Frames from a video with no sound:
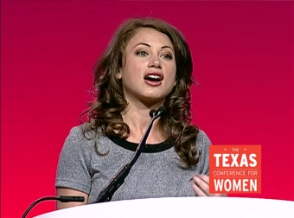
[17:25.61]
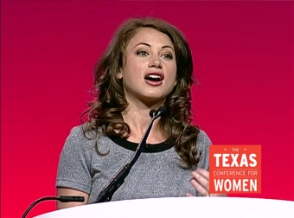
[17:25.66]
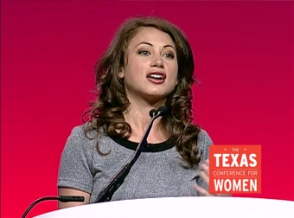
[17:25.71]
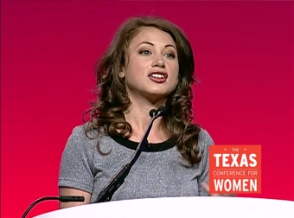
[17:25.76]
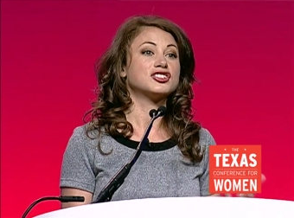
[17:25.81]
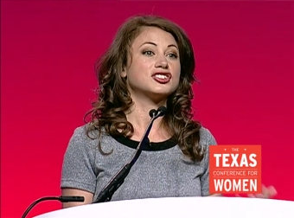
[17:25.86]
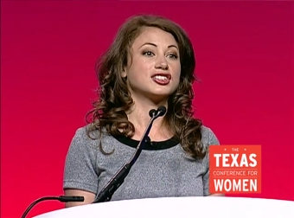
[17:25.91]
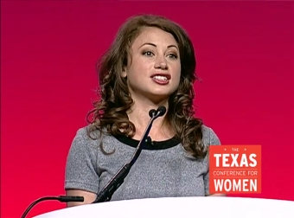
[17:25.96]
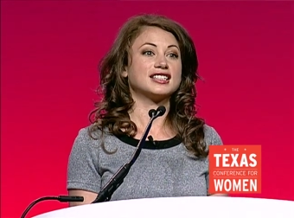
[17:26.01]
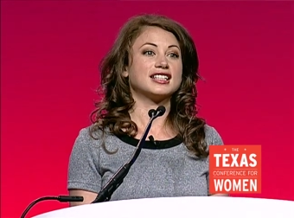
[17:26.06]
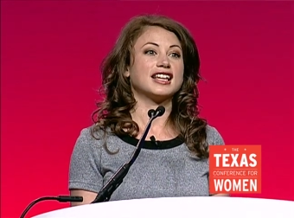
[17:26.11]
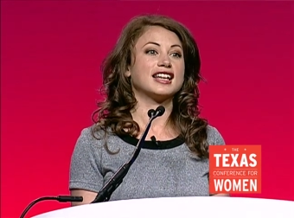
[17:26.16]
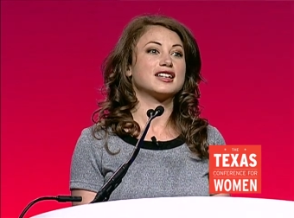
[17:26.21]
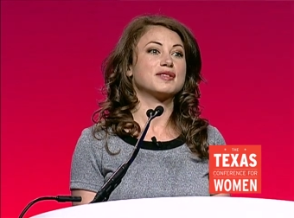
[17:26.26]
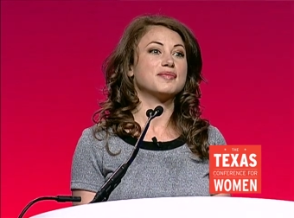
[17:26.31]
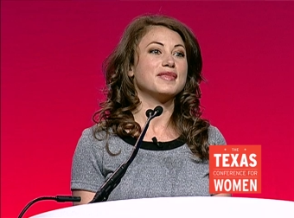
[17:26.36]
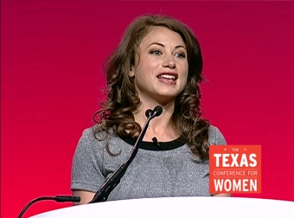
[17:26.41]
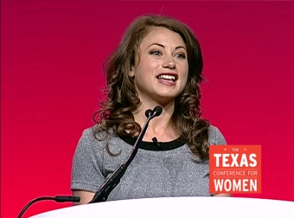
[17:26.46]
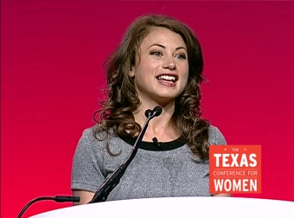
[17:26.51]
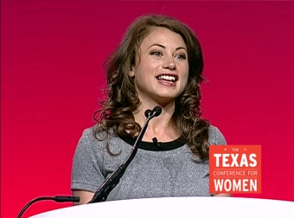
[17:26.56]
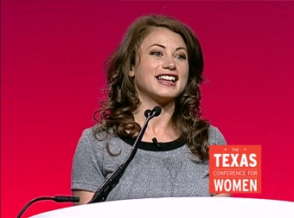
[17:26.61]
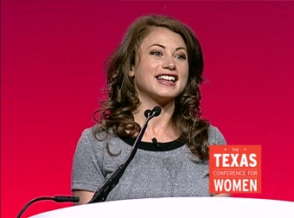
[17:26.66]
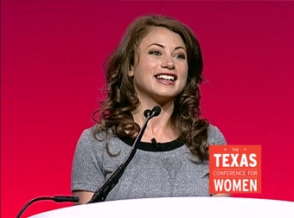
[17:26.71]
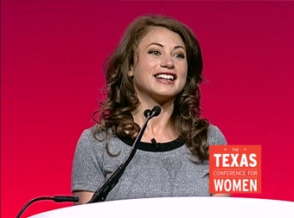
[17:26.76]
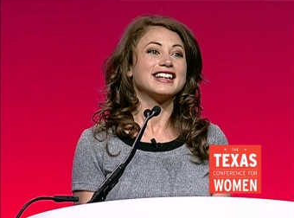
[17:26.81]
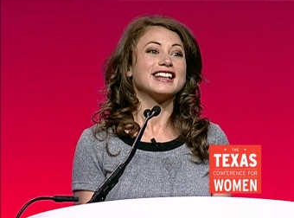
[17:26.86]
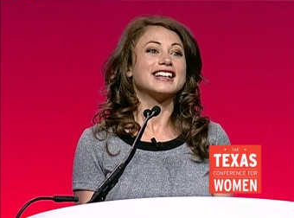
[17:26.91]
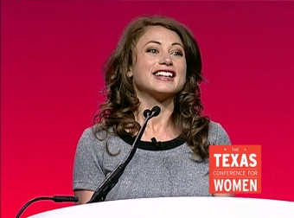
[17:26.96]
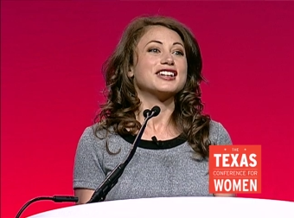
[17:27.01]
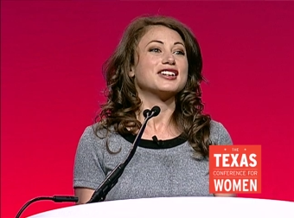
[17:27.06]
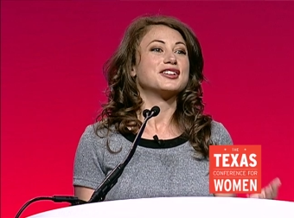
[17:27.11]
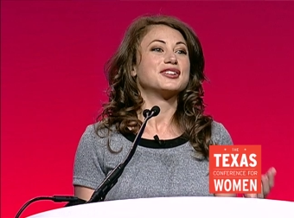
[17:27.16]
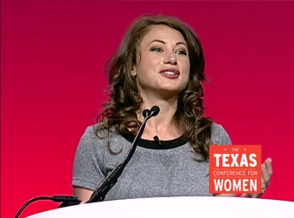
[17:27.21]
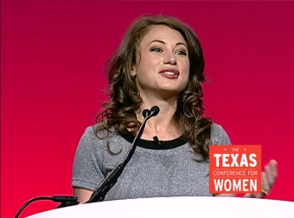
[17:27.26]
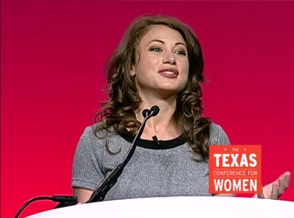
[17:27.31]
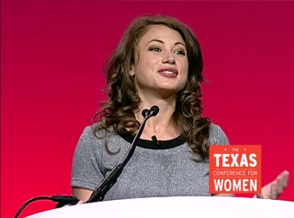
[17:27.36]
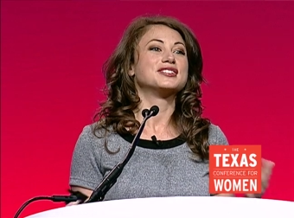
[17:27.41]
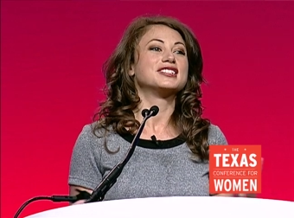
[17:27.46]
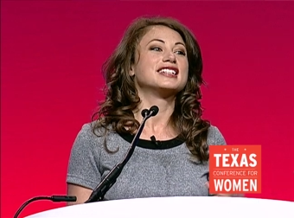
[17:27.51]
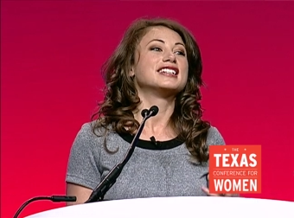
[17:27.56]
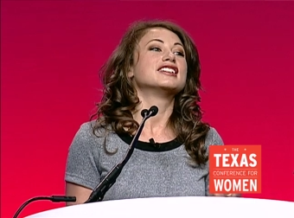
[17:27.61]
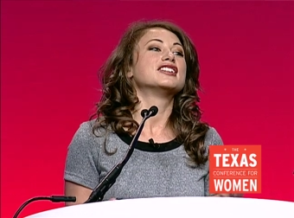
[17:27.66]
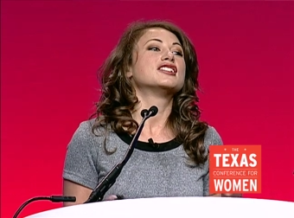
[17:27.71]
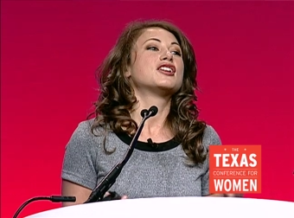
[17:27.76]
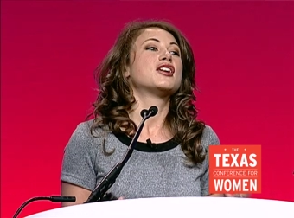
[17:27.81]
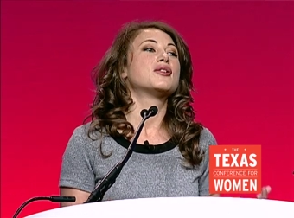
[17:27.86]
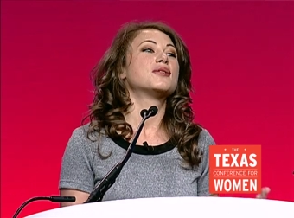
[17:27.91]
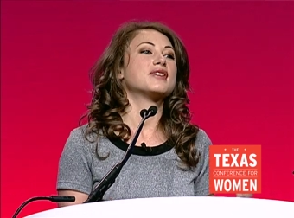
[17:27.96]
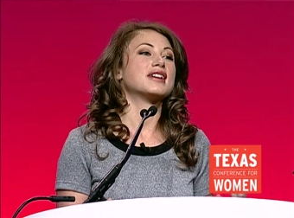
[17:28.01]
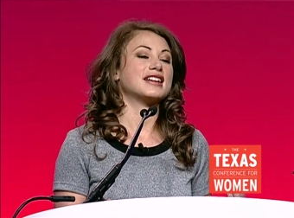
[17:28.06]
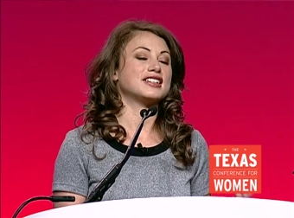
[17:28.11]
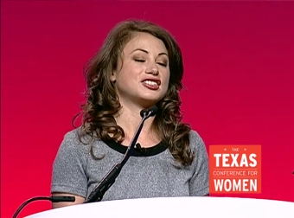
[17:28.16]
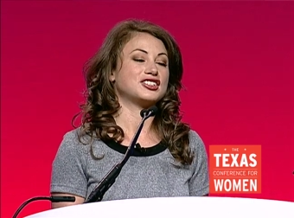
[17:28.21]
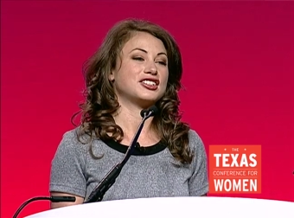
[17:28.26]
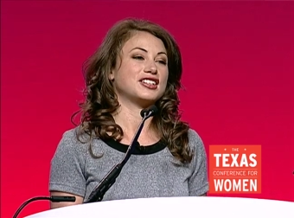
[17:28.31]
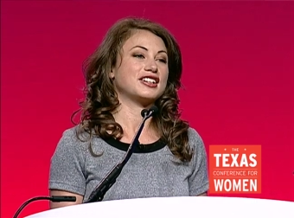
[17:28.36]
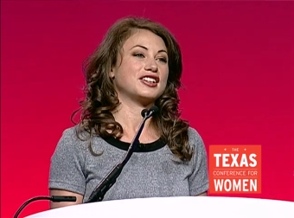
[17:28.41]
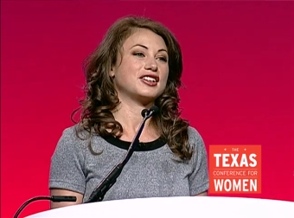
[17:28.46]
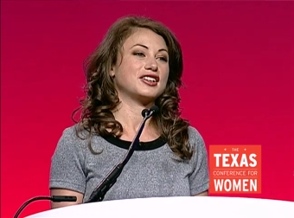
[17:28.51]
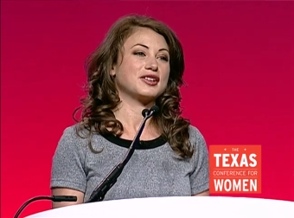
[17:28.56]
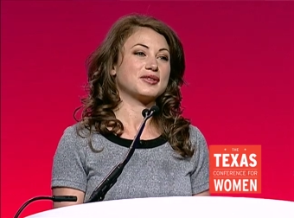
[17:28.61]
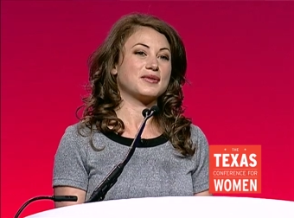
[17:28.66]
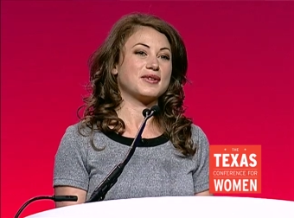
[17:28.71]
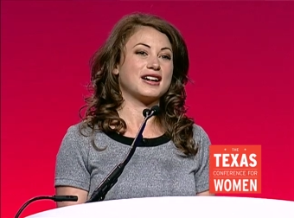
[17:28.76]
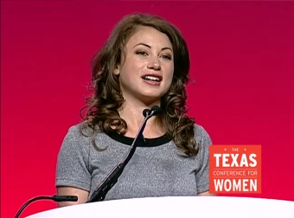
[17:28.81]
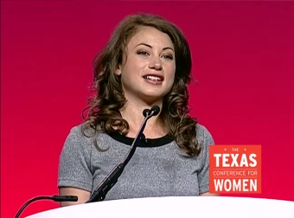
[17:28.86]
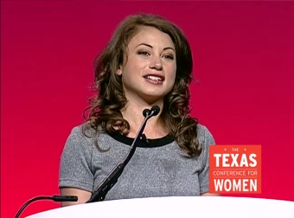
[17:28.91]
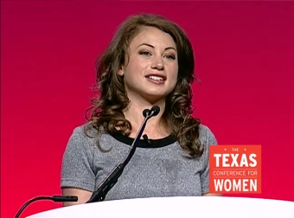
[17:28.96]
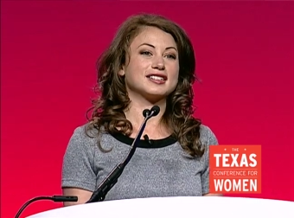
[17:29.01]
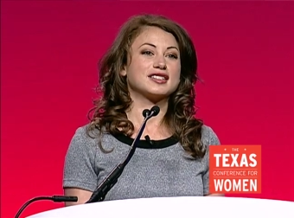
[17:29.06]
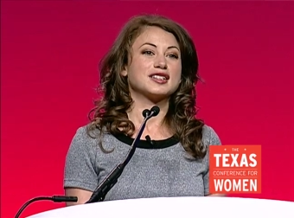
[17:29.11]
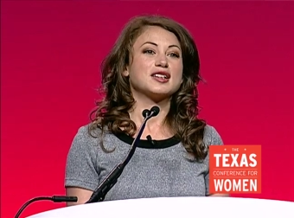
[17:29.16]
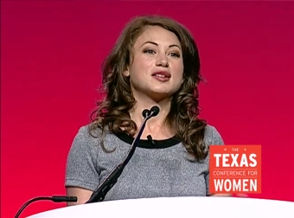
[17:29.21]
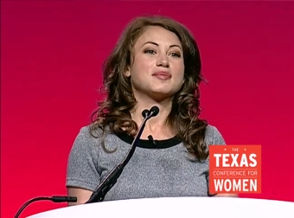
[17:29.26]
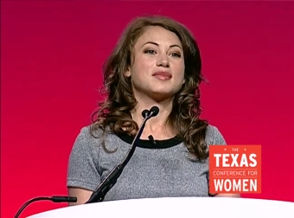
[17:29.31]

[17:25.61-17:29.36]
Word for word: are just like me, who didn't know what engineering was,